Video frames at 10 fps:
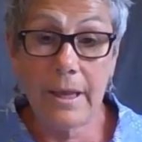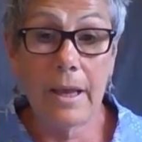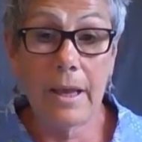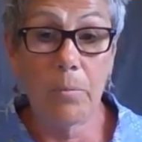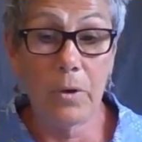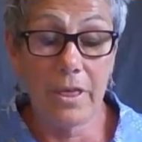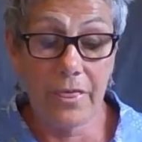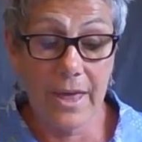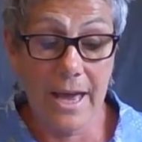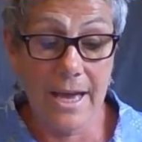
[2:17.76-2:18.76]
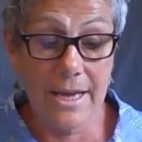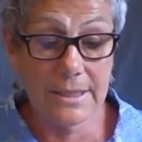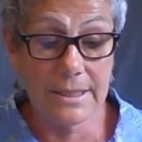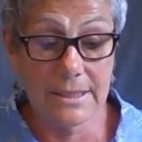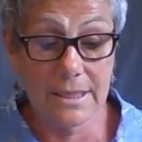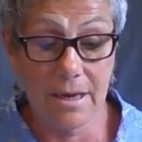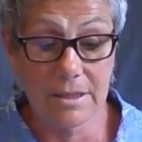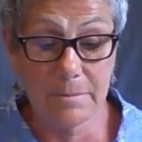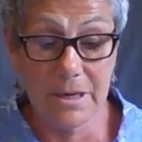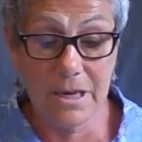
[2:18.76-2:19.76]
And with that, he
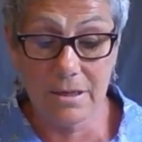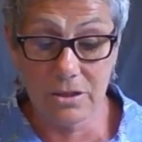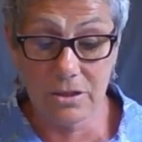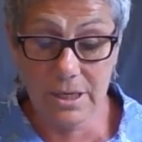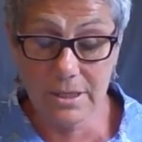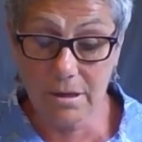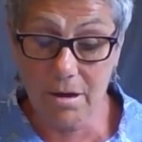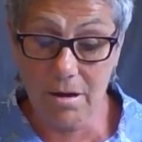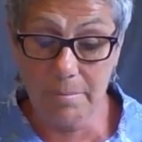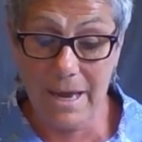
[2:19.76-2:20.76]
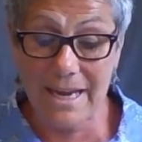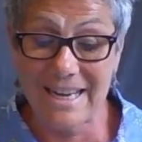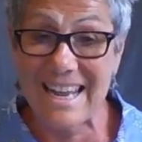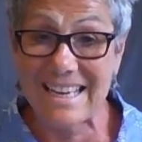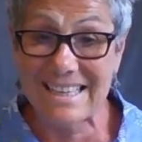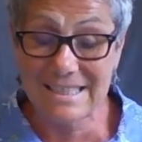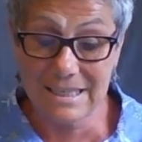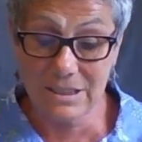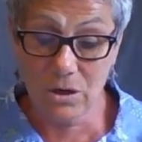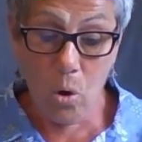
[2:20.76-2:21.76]
tucked me under his arm and legged
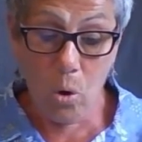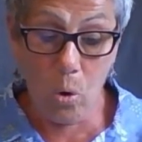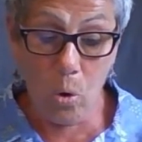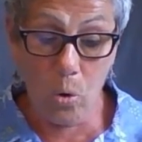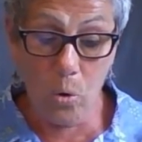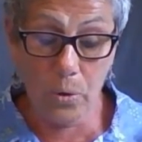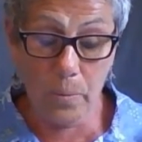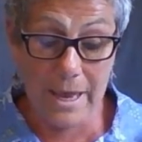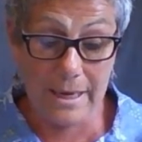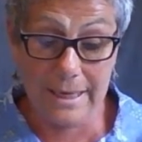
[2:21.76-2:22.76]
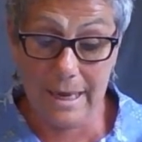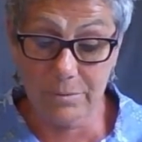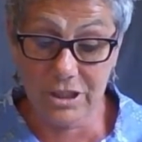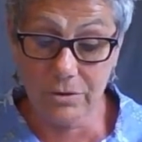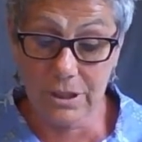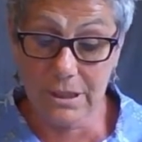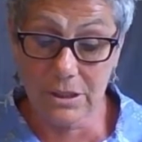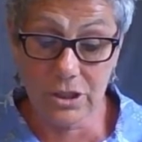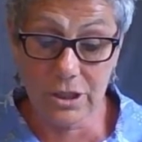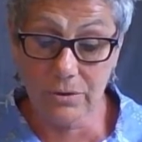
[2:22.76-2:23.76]
it. All the way I kept shouting and
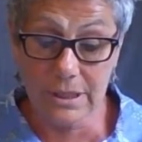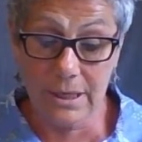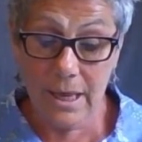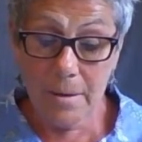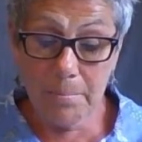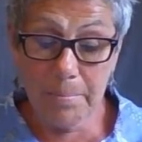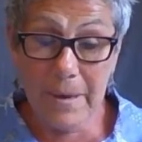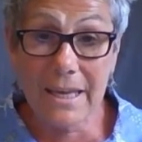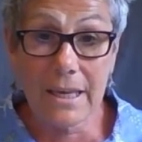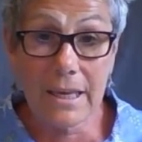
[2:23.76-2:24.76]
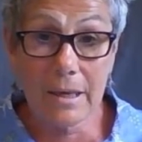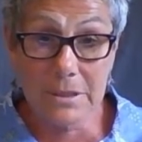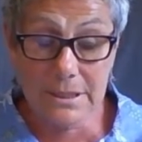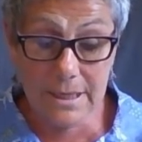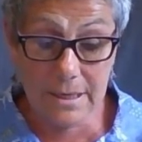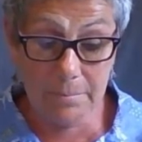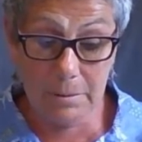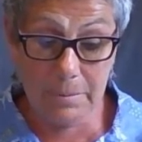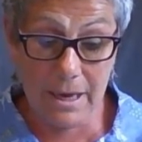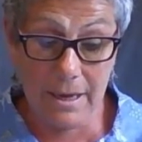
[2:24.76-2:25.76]
shouting, begging him to take me
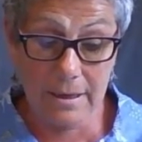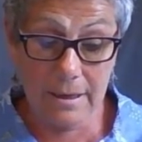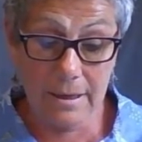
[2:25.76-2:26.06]
back.